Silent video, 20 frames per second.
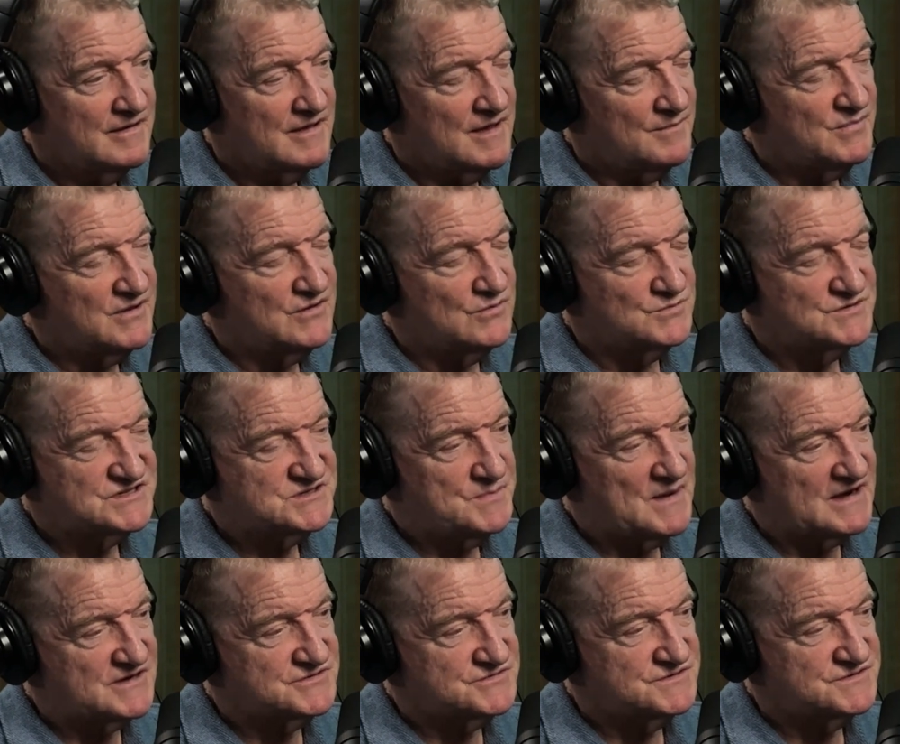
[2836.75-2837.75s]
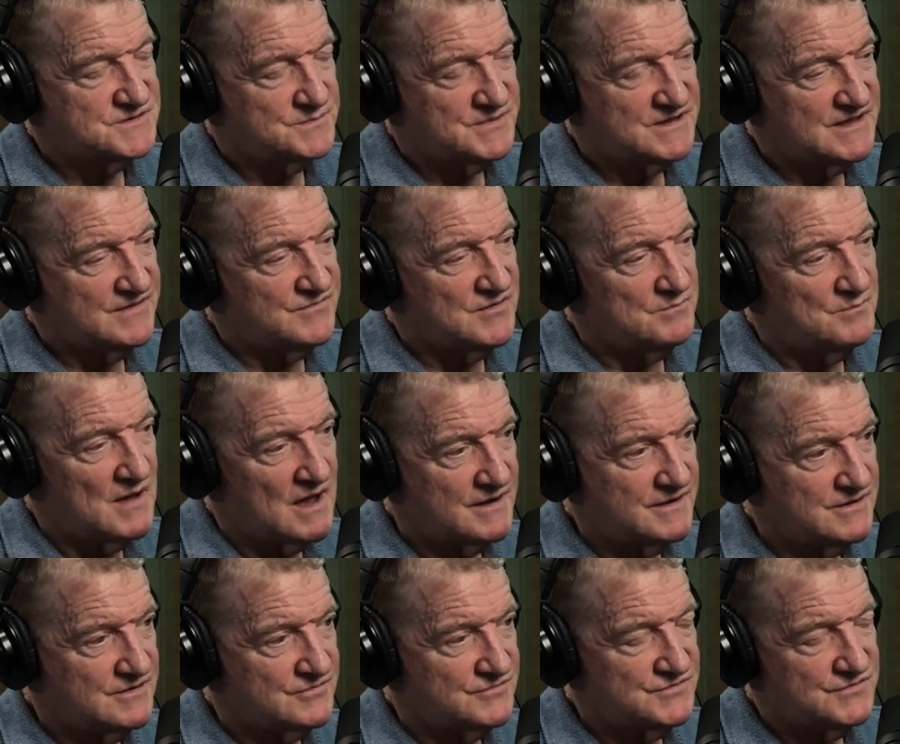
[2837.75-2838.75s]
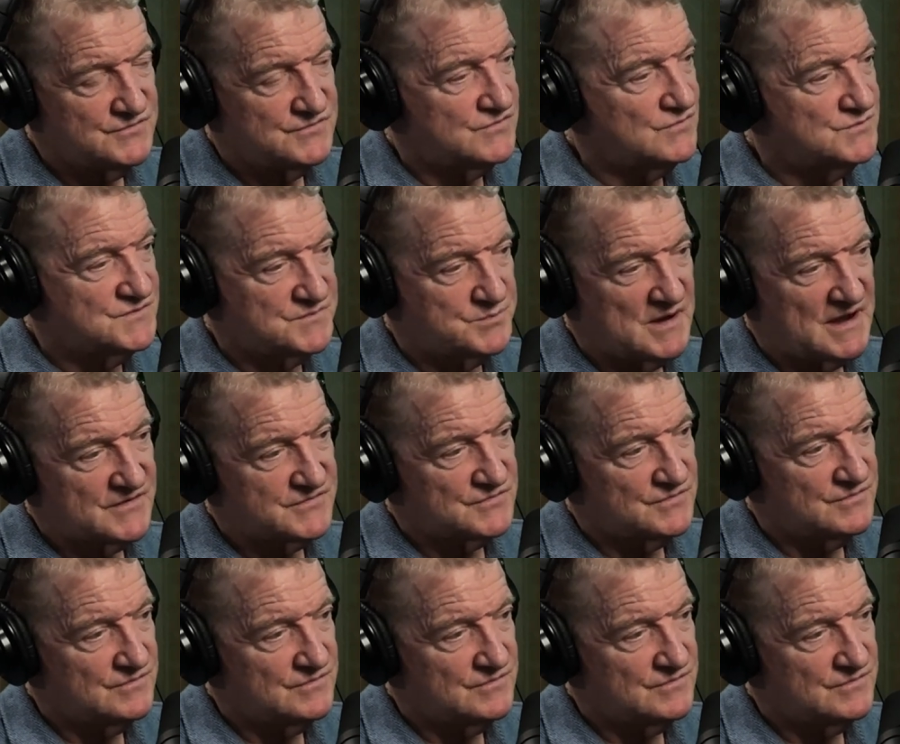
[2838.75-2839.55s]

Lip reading: And by doing a special, did somebody give you money, or did you just do a special?